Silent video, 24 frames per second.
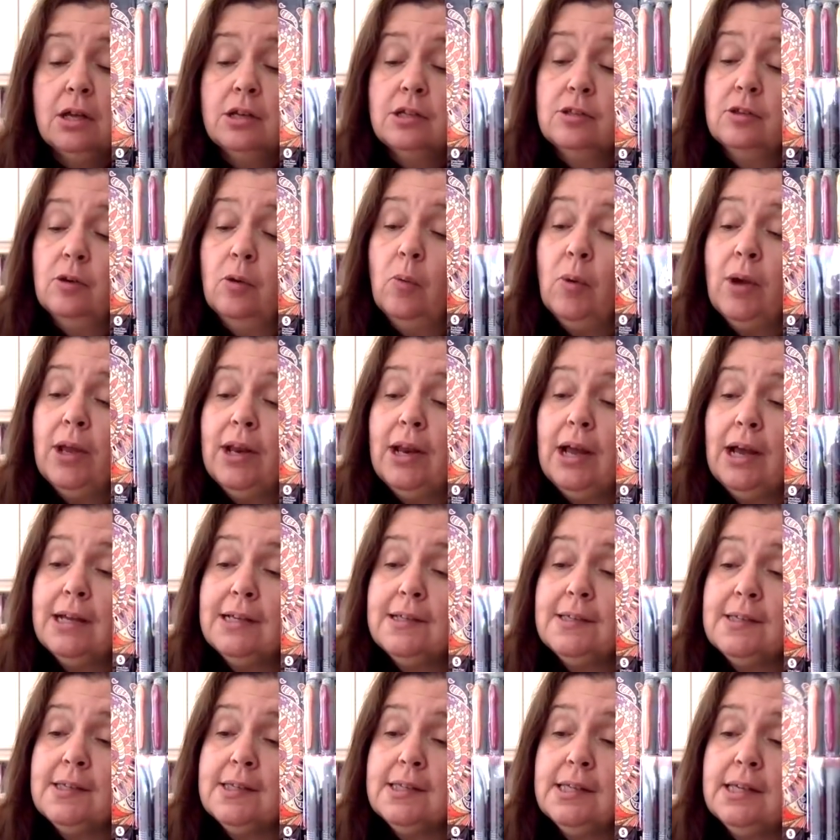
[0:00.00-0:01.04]
So when I
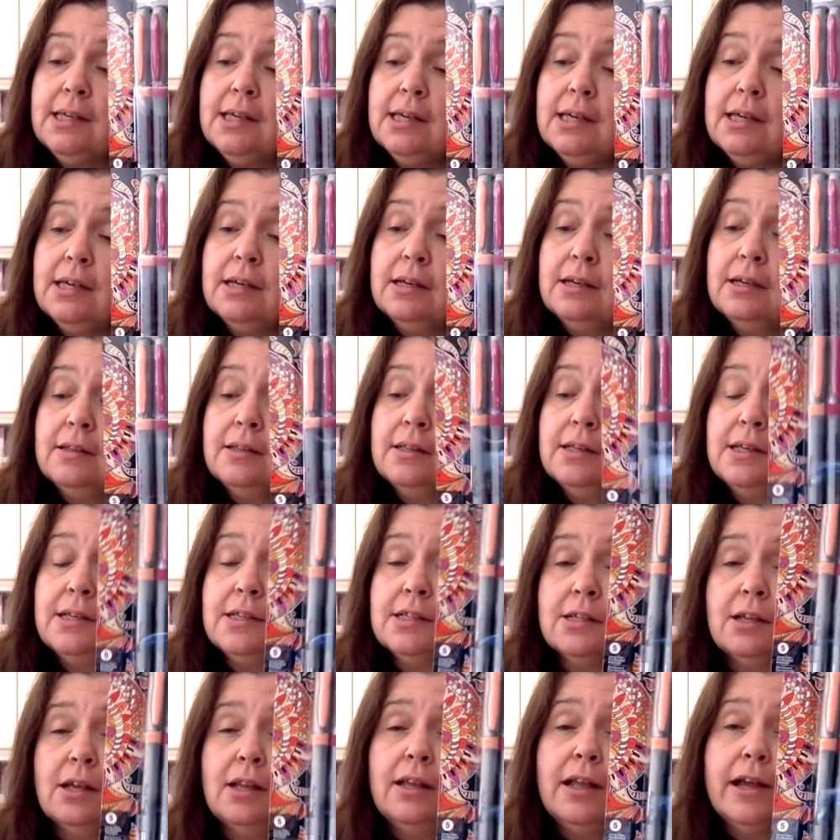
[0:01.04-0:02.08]
see
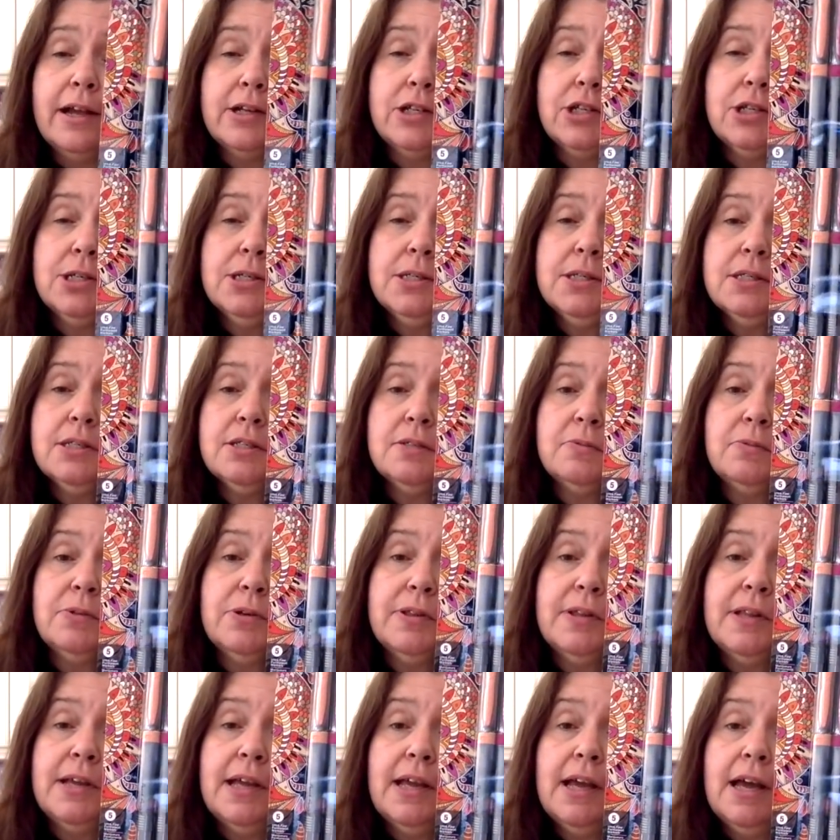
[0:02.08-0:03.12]
these collections
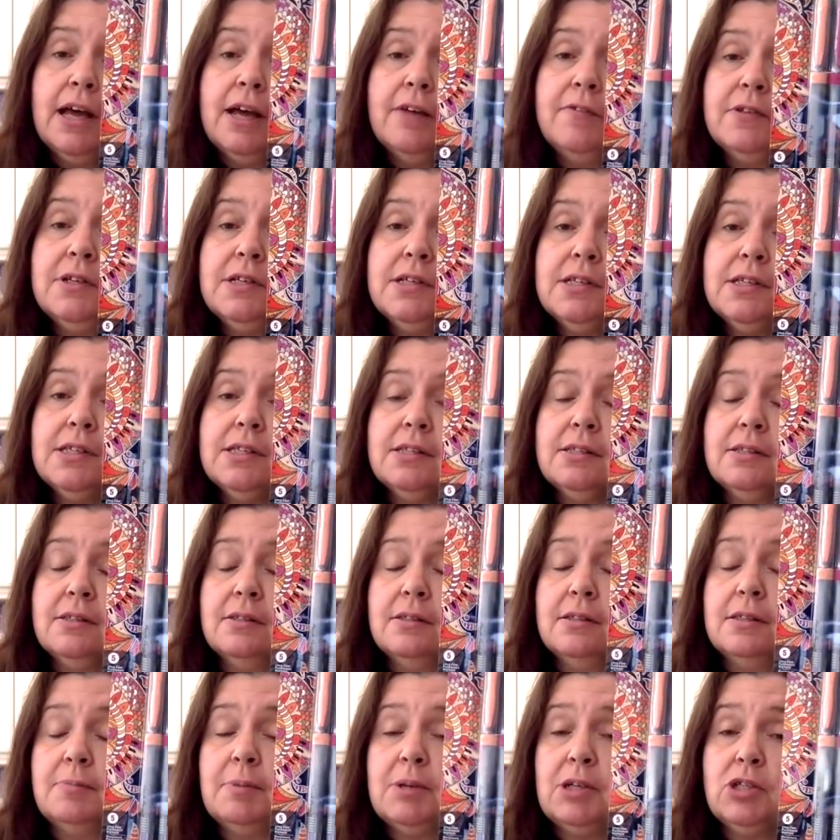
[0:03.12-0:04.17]
where they have these
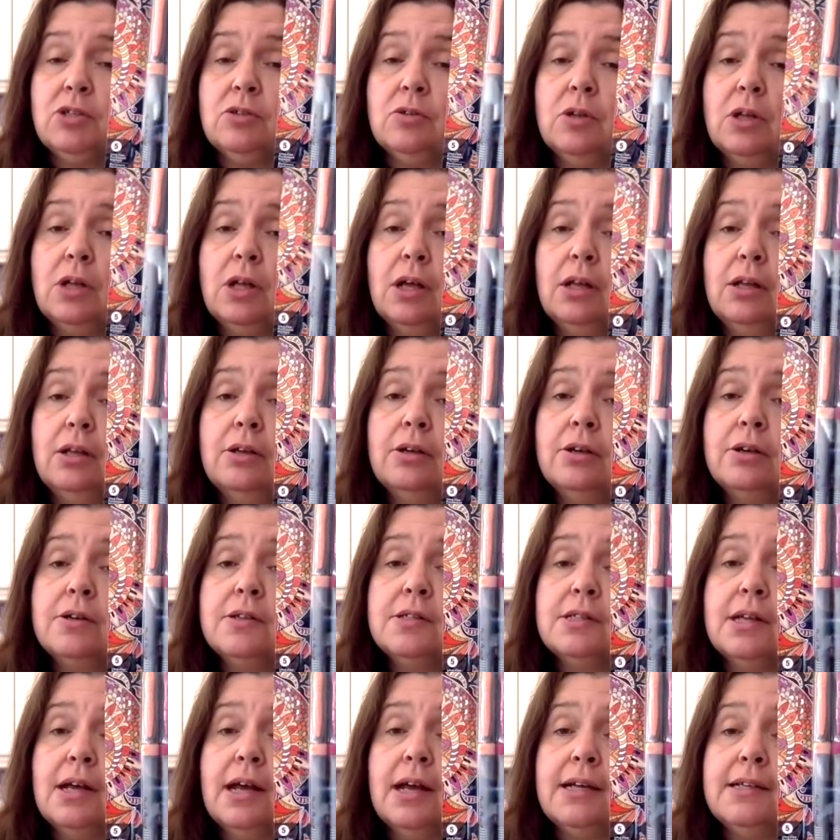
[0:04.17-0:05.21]
special
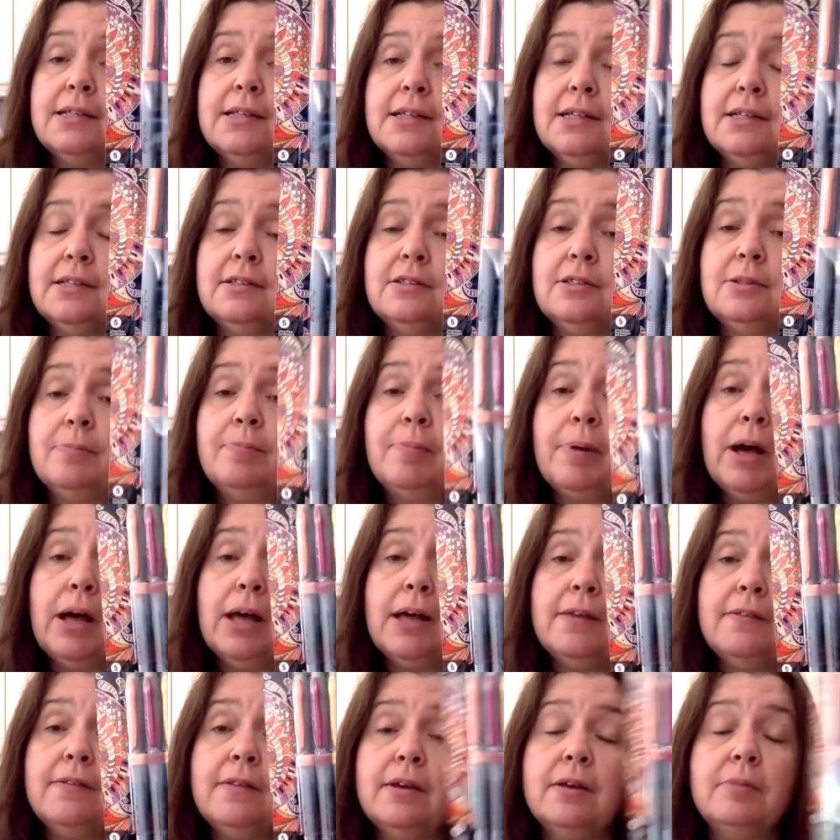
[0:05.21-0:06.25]
colors, I tend to
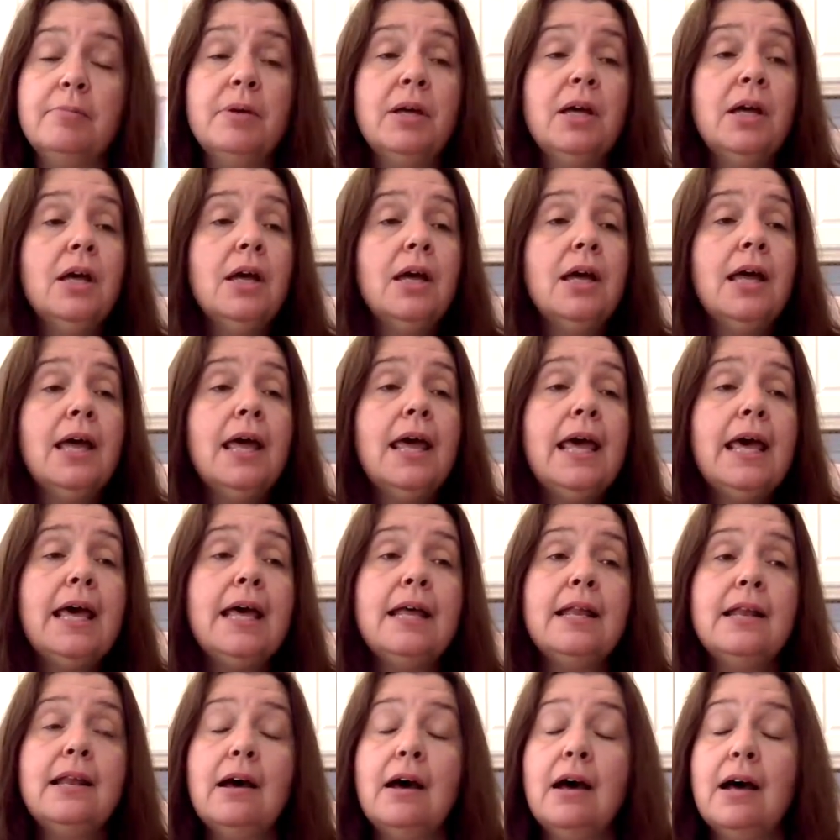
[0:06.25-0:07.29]
buy them,
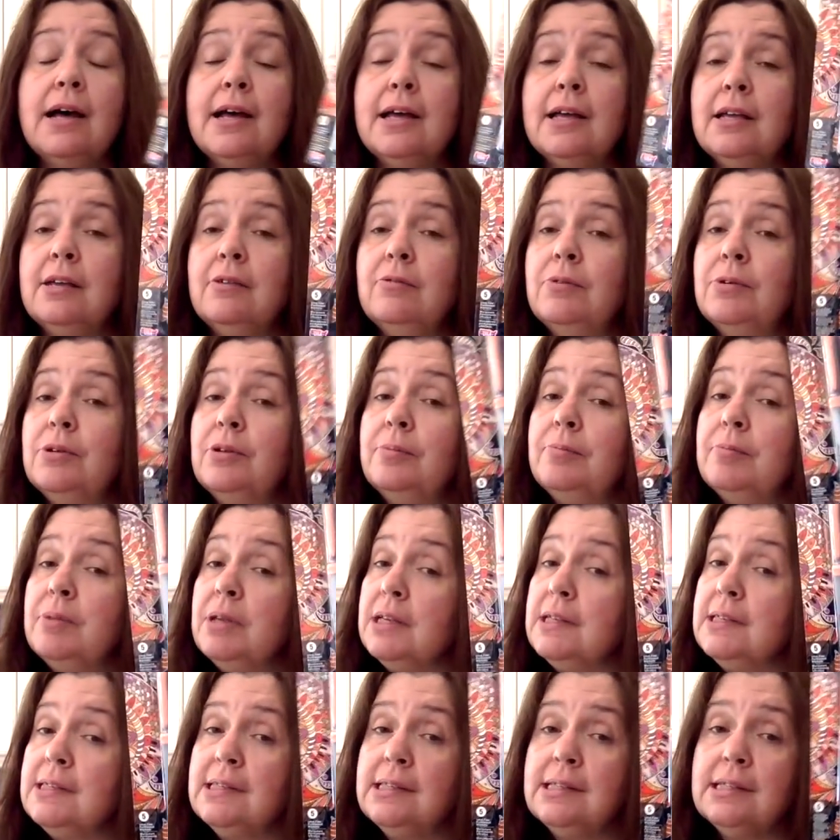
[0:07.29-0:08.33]
and I will
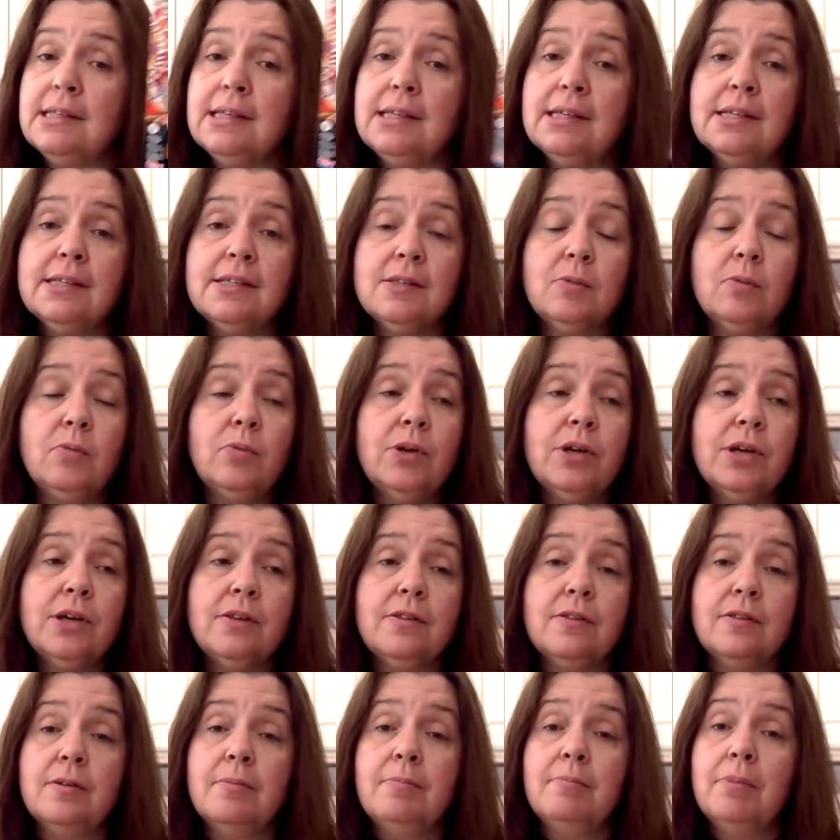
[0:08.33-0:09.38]
mix these
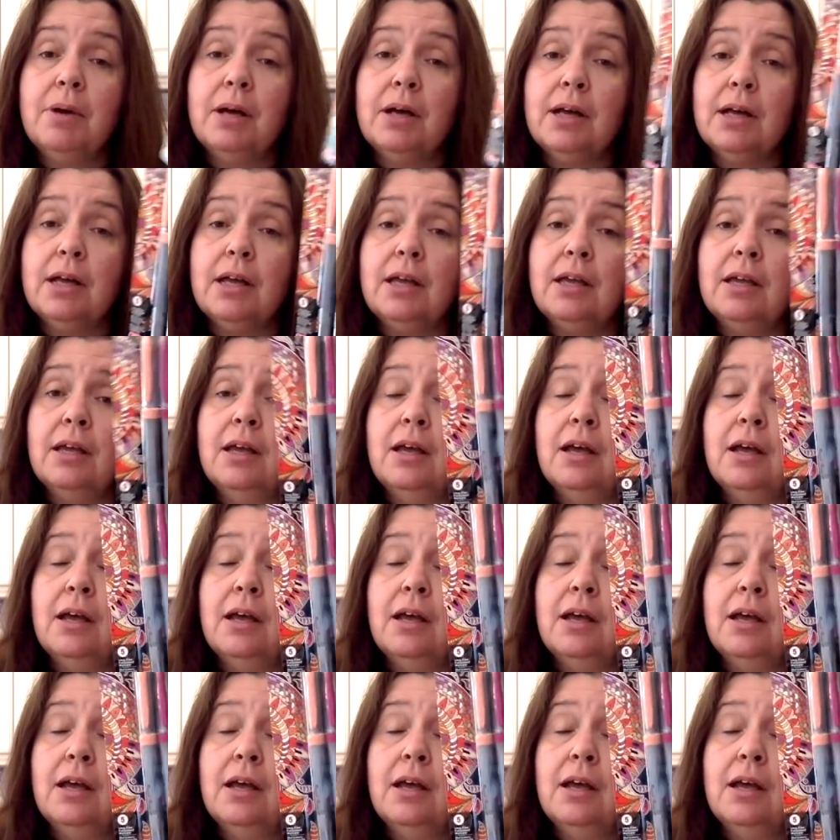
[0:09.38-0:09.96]
with my